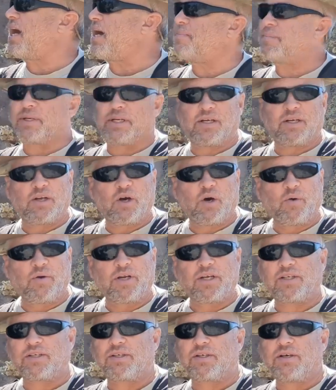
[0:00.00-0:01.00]
happened to
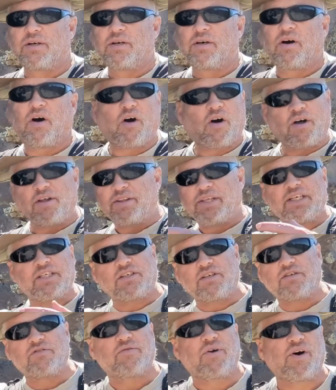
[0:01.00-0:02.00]
notice all
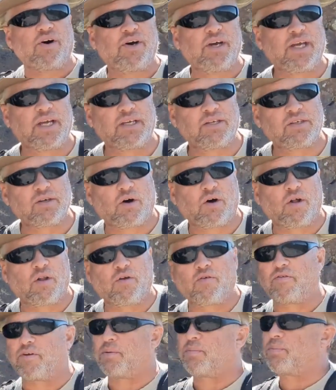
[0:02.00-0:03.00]
these drawings
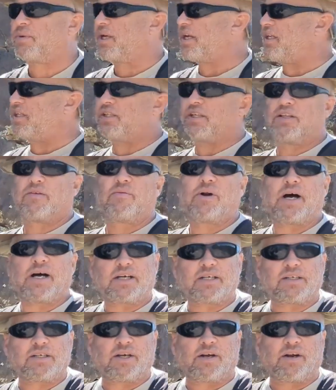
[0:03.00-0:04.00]
all over the place in the
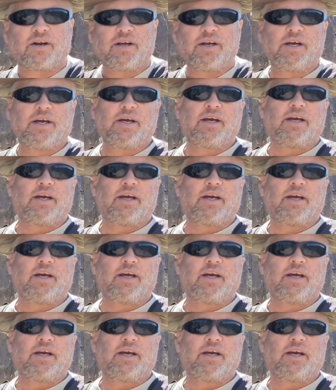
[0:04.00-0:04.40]
rocks here.